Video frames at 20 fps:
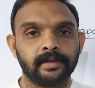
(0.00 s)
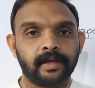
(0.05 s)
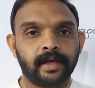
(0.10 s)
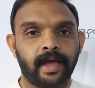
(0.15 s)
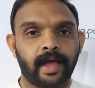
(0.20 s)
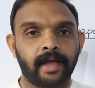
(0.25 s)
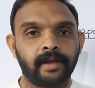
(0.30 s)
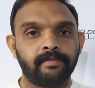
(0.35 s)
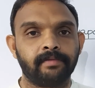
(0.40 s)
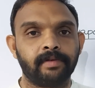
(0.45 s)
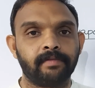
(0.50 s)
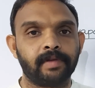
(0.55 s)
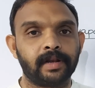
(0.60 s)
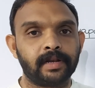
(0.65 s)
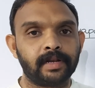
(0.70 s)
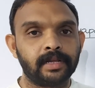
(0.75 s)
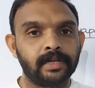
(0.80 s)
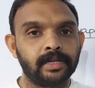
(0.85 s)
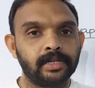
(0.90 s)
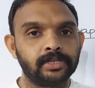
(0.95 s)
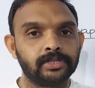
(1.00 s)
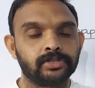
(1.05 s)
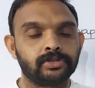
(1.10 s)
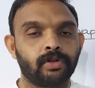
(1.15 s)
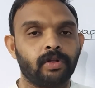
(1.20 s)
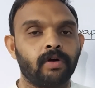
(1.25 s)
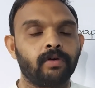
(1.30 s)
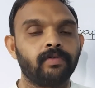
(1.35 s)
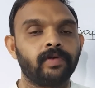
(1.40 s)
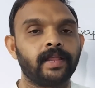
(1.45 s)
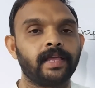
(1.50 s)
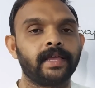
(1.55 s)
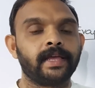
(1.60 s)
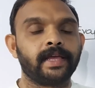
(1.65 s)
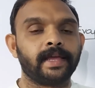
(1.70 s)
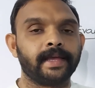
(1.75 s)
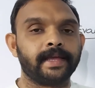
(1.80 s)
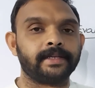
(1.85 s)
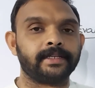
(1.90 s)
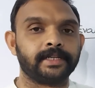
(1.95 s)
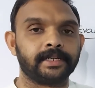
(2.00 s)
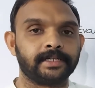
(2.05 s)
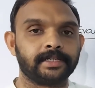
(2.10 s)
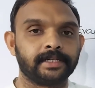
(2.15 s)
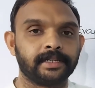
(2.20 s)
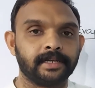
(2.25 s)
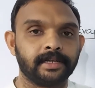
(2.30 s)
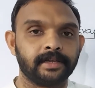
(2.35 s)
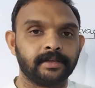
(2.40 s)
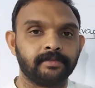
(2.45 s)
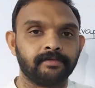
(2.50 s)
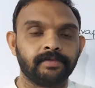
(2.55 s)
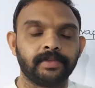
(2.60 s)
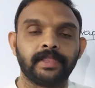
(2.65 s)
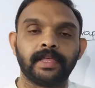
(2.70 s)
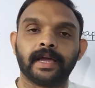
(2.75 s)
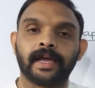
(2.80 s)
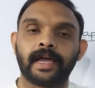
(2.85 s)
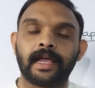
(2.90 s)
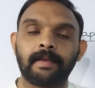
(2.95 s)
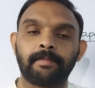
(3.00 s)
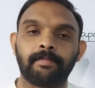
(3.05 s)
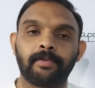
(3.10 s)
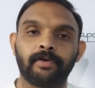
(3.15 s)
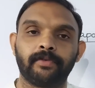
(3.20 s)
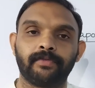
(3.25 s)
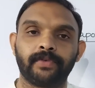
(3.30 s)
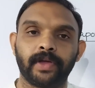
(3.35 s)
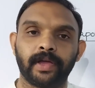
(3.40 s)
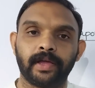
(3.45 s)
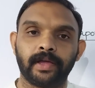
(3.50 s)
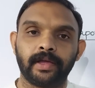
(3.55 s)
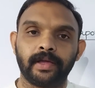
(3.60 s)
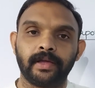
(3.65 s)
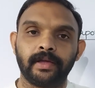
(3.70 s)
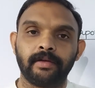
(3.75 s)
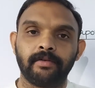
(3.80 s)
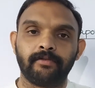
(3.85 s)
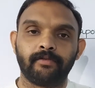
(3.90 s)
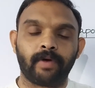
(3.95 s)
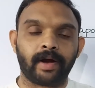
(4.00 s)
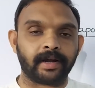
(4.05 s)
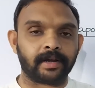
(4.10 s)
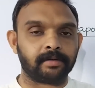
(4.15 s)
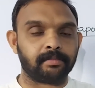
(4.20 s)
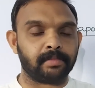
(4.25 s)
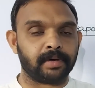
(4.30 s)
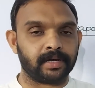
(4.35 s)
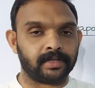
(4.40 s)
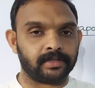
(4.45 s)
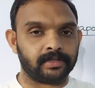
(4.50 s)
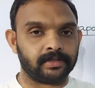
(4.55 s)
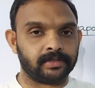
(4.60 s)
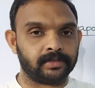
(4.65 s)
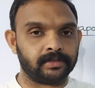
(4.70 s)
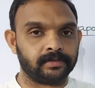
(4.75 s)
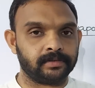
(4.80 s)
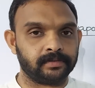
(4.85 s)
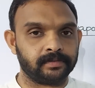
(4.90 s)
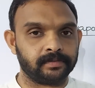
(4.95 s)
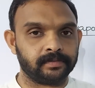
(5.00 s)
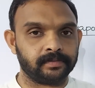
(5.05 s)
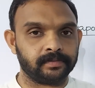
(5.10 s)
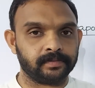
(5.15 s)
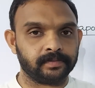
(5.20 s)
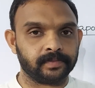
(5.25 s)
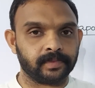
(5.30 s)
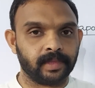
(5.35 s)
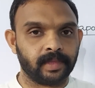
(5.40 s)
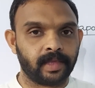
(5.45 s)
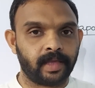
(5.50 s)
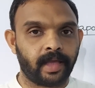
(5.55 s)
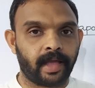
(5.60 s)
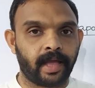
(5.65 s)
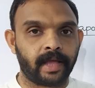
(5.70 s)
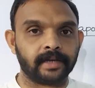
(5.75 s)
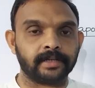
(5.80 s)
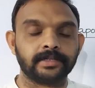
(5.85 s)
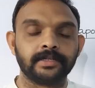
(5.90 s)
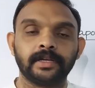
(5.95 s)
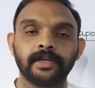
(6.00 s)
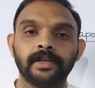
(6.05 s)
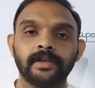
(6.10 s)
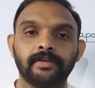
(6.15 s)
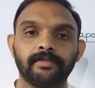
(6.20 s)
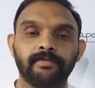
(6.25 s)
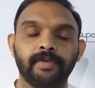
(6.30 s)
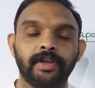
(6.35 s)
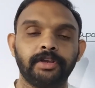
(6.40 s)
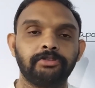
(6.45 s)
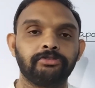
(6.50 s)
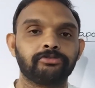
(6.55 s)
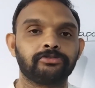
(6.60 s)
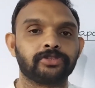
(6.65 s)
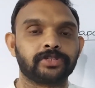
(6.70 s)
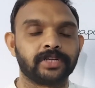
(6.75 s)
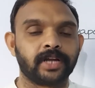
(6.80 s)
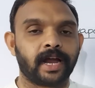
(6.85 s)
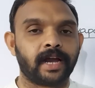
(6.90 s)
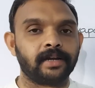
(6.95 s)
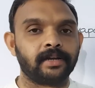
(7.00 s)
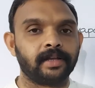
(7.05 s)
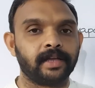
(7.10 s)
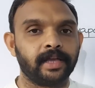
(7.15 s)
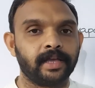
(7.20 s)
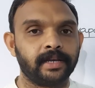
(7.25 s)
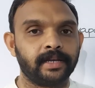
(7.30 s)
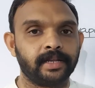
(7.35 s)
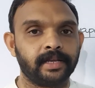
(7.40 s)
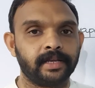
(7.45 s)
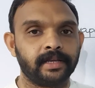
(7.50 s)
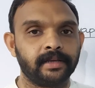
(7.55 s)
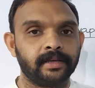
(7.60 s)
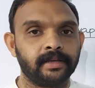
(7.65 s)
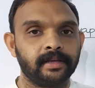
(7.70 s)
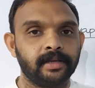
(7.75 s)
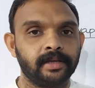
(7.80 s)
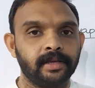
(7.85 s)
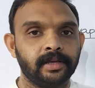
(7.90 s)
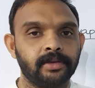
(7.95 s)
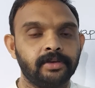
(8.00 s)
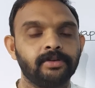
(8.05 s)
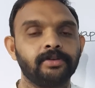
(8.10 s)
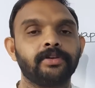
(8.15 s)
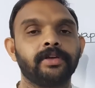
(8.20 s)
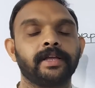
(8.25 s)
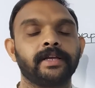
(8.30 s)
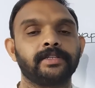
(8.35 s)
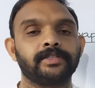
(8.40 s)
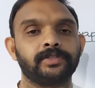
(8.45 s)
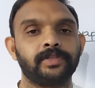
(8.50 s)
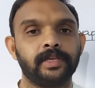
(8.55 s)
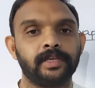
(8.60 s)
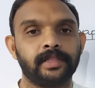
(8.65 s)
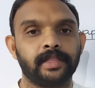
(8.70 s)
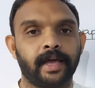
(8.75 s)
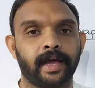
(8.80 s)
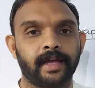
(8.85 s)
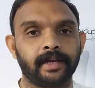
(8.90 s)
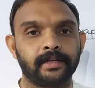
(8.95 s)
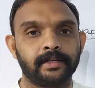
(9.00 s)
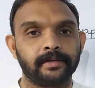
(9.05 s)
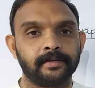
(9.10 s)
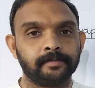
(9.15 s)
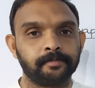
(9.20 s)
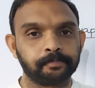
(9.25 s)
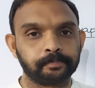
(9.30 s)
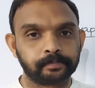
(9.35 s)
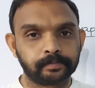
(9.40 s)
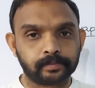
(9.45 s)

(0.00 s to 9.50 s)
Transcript: and we will slowly heat it with the help of a water bath. And when you start heating, you can see that